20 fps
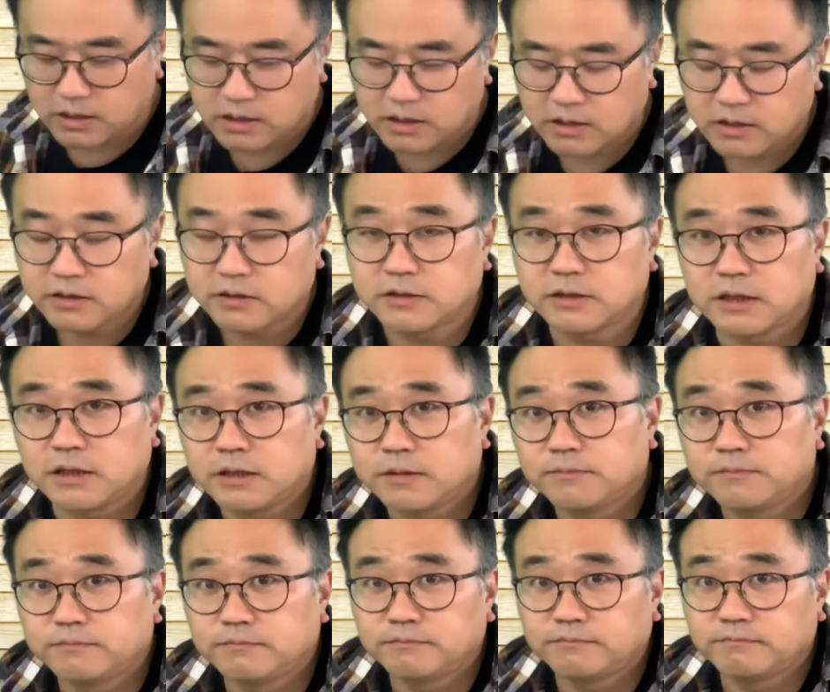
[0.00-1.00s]
You see,
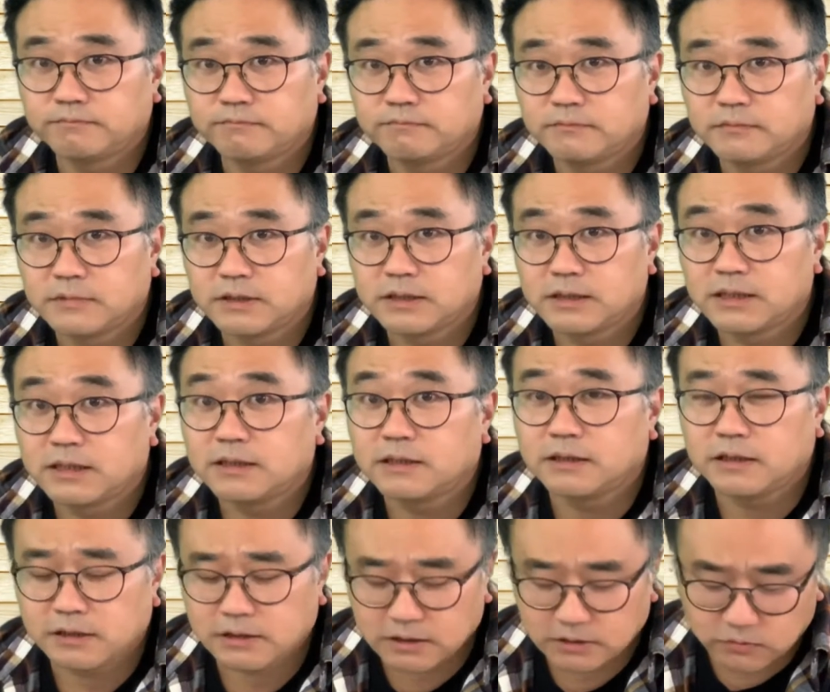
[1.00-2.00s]

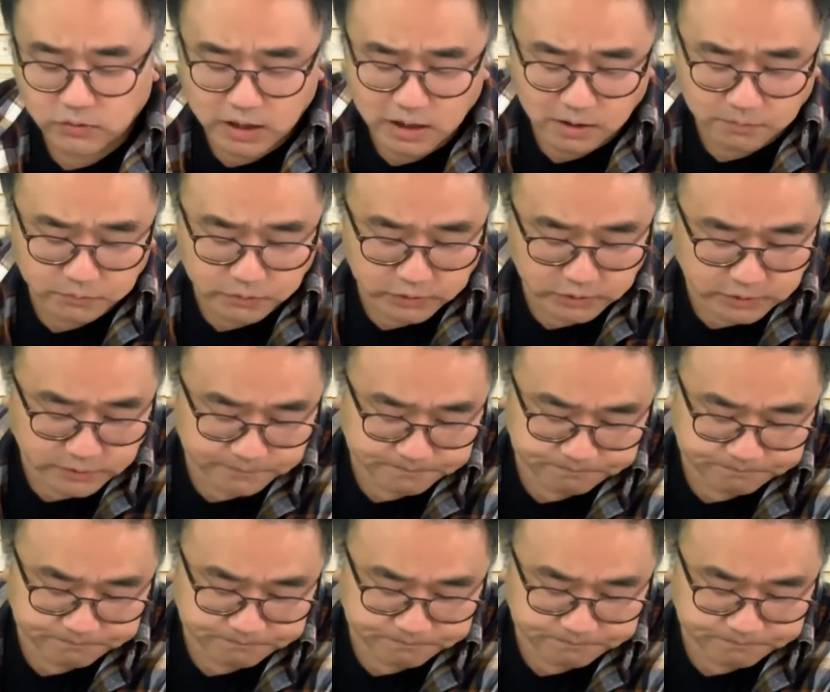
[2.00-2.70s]
this is what happened.